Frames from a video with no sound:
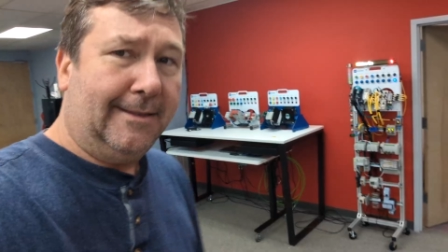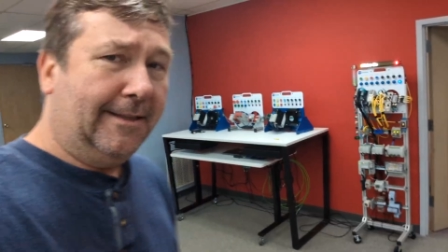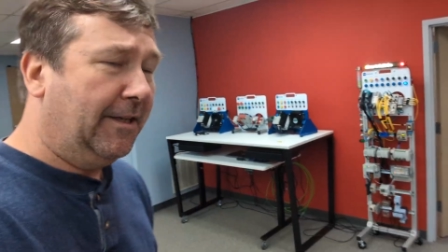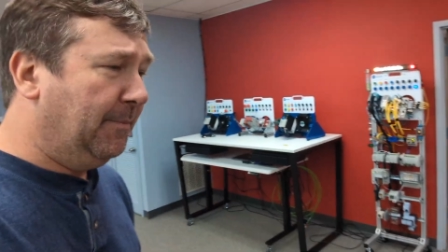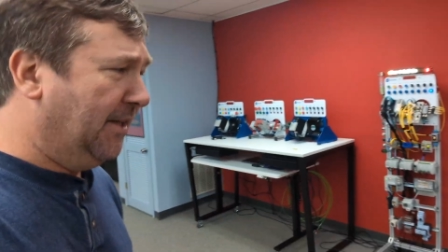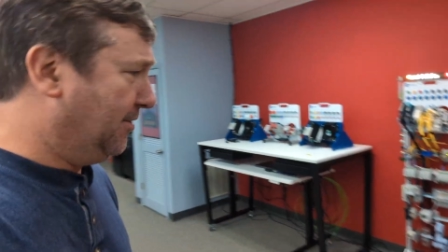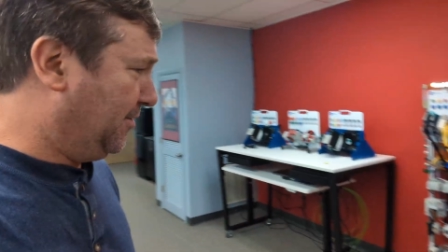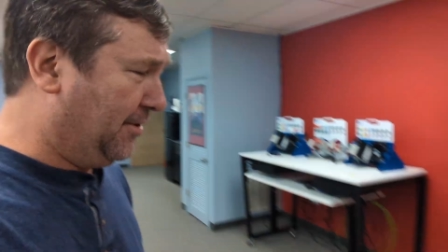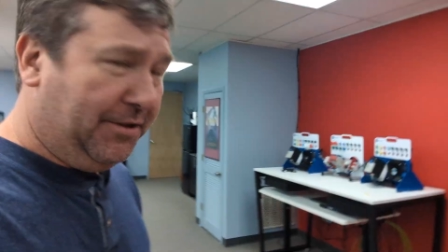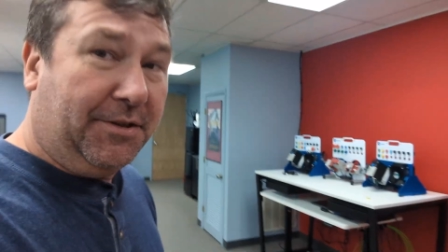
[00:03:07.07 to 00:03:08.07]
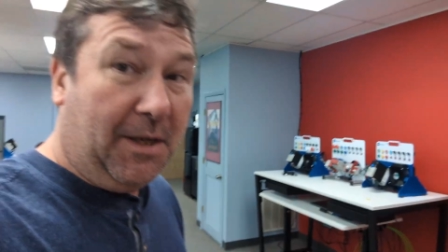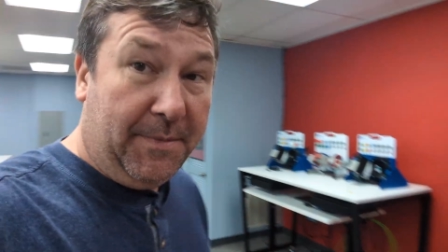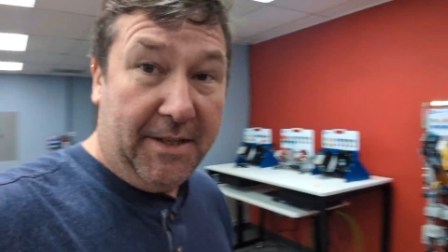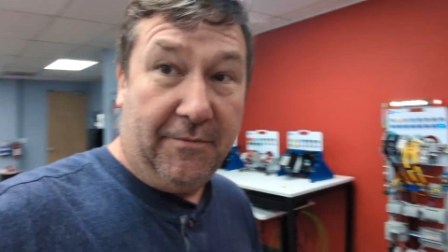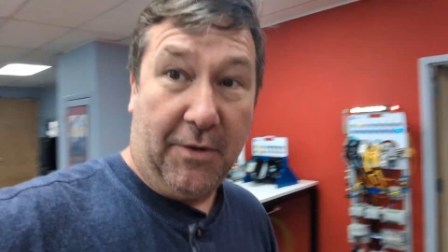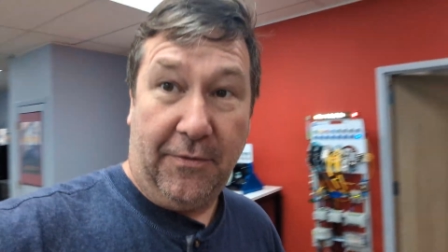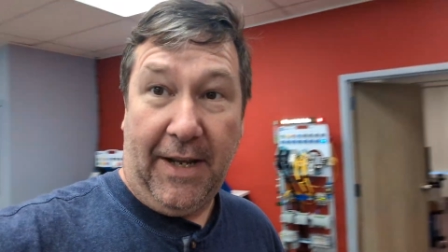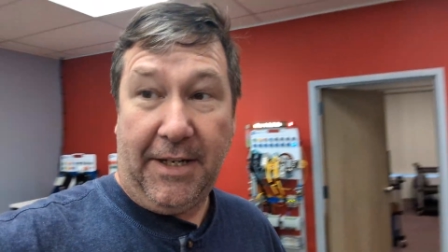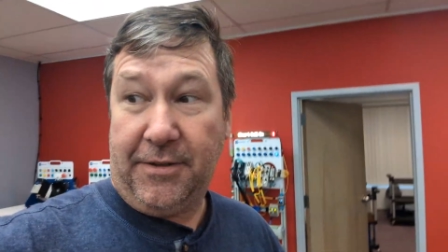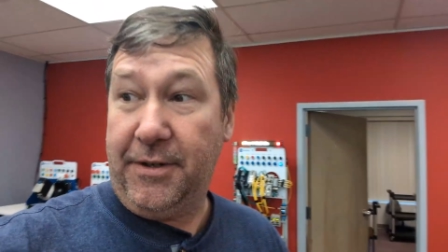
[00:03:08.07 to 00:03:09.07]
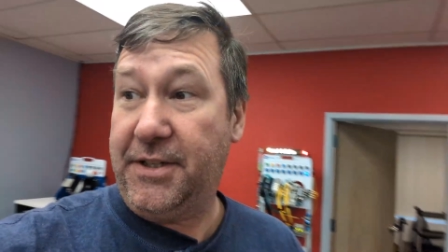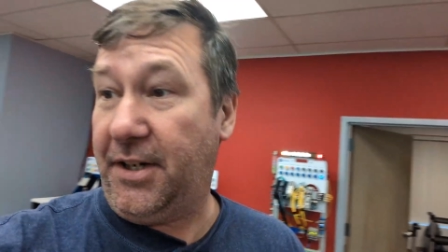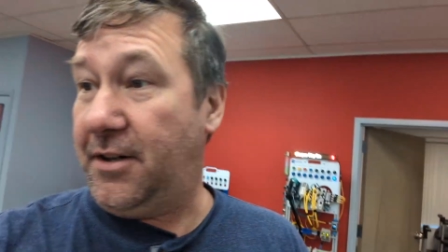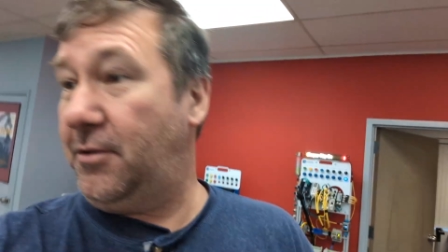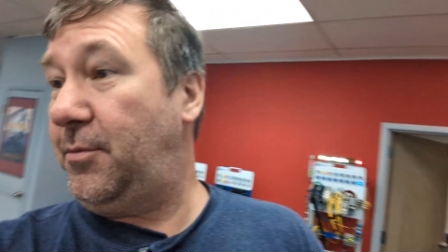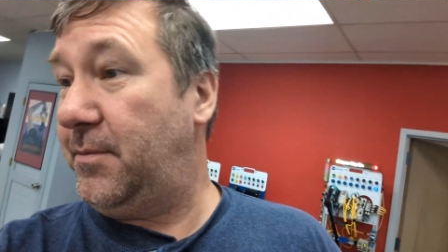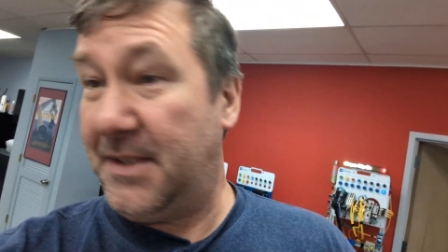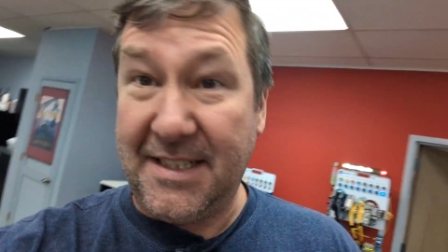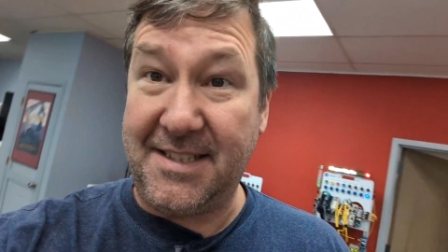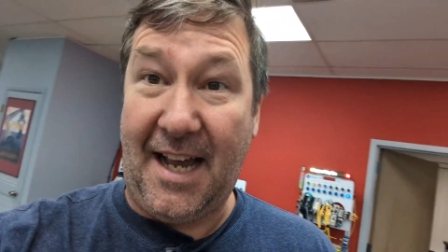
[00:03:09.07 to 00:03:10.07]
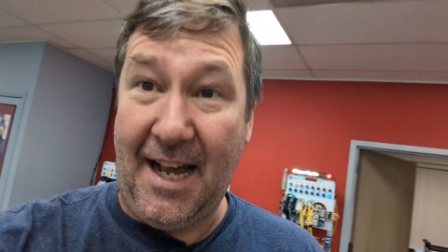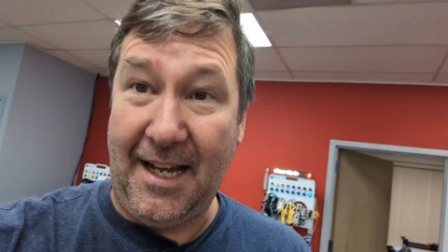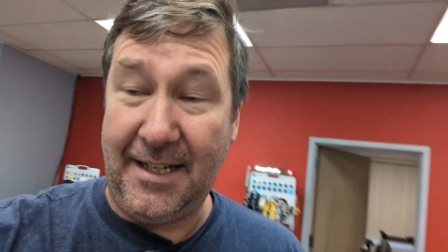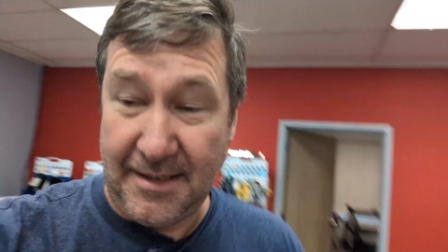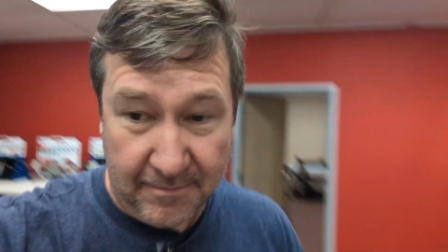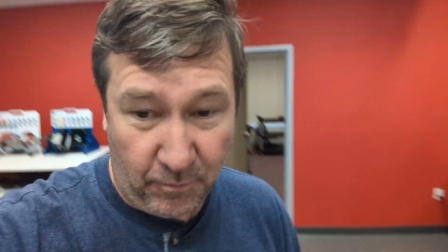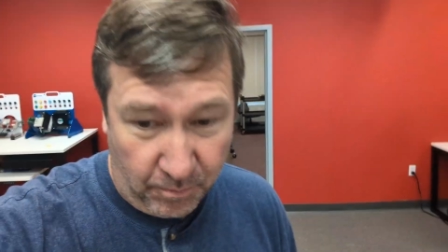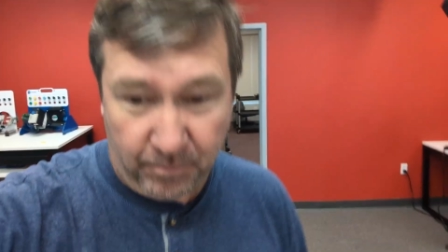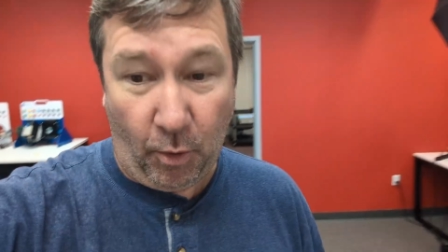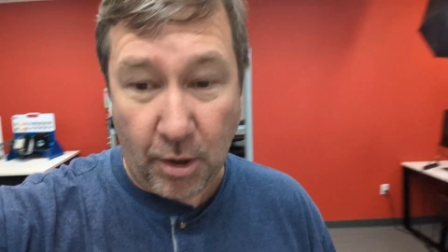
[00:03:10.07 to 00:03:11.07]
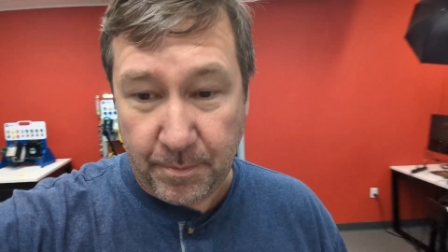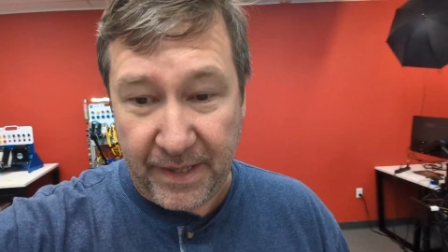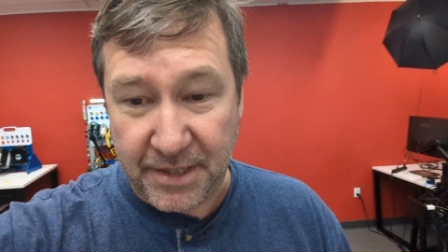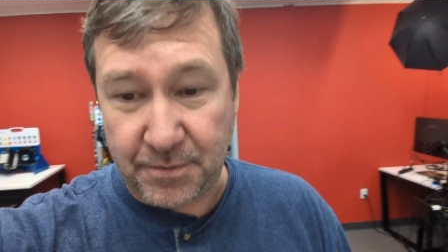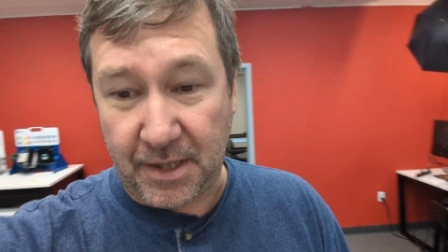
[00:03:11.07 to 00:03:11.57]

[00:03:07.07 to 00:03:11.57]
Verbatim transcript: So the emails are still coming in for factory talk design workbench,